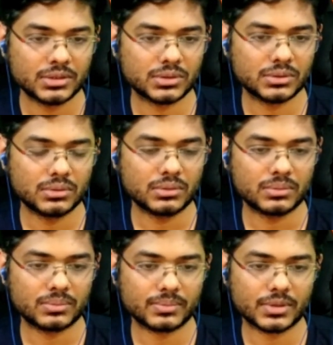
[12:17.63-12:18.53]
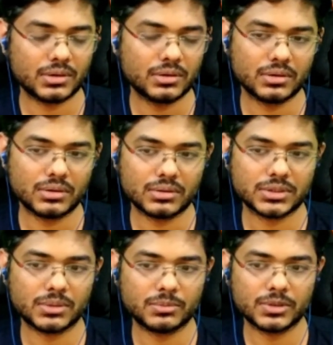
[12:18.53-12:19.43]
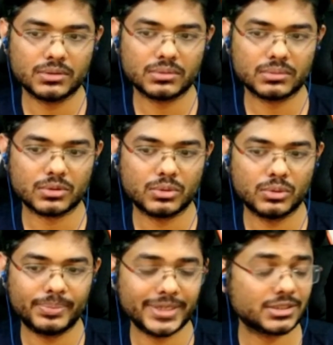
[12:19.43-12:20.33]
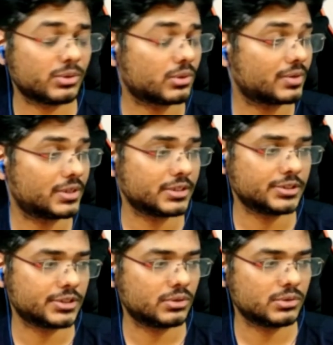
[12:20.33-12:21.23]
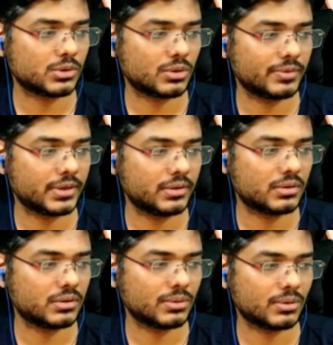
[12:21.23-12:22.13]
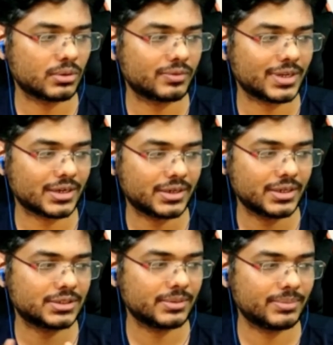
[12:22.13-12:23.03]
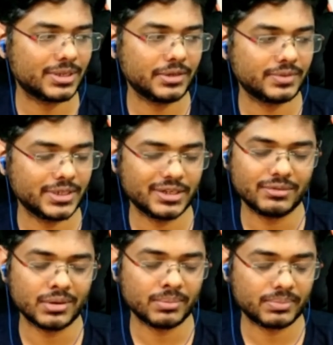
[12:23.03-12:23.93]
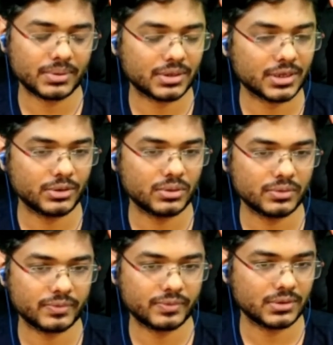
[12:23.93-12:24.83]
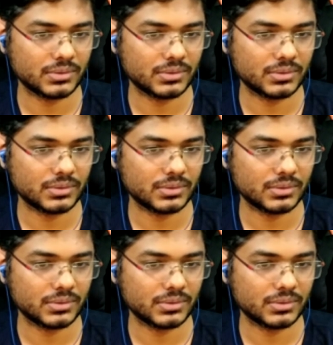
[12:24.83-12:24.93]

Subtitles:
So someone who pays a lot of attention to solving a lot of tactics, I believe they develop kind of